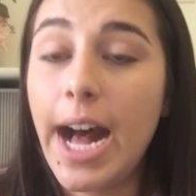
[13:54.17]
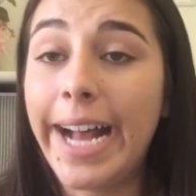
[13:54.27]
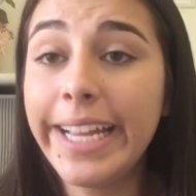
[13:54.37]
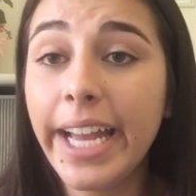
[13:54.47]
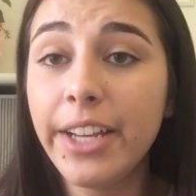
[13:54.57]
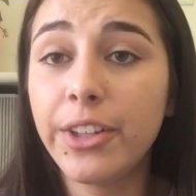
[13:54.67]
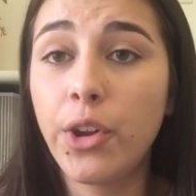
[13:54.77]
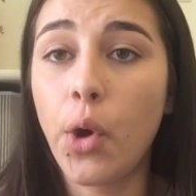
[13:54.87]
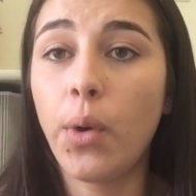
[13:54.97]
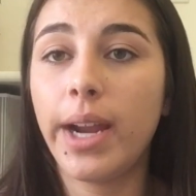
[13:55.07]
I had
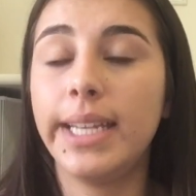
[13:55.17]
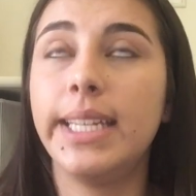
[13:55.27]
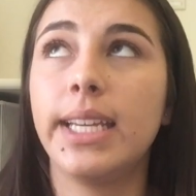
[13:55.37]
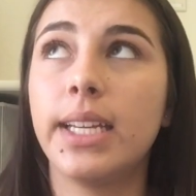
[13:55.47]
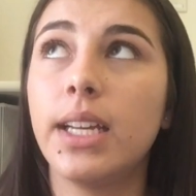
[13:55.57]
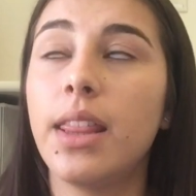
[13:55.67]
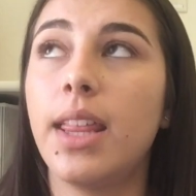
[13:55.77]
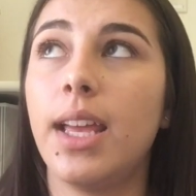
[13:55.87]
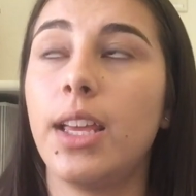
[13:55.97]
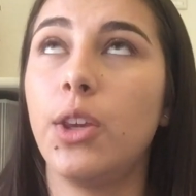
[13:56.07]
no idea
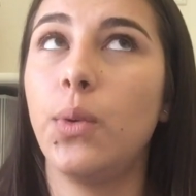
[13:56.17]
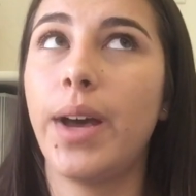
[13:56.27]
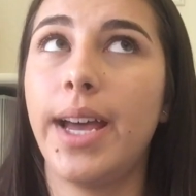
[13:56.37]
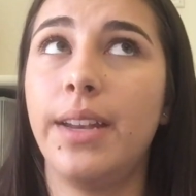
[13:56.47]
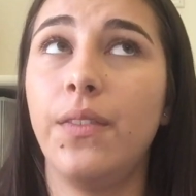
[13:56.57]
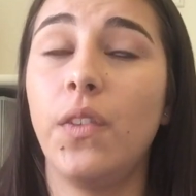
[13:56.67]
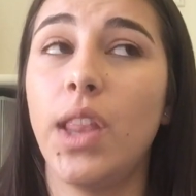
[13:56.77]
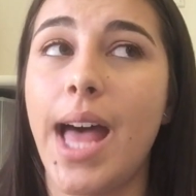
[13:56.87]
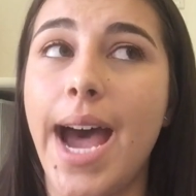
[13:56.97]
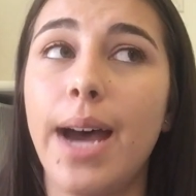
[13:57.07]
that you had
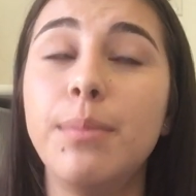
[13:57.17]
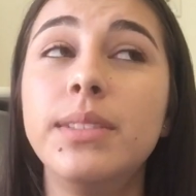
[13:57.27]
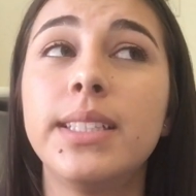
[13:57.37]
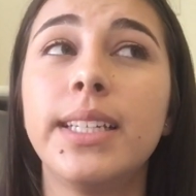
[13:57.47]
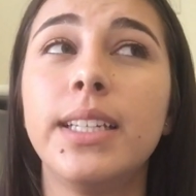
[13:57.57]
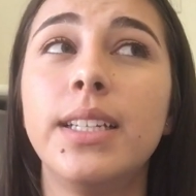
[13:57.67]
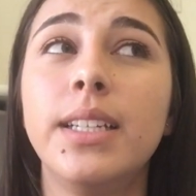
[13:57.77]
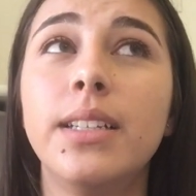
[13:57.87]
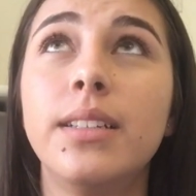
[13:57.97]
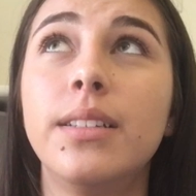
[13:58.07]
labs
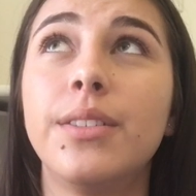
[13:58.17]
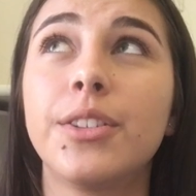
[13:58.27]
in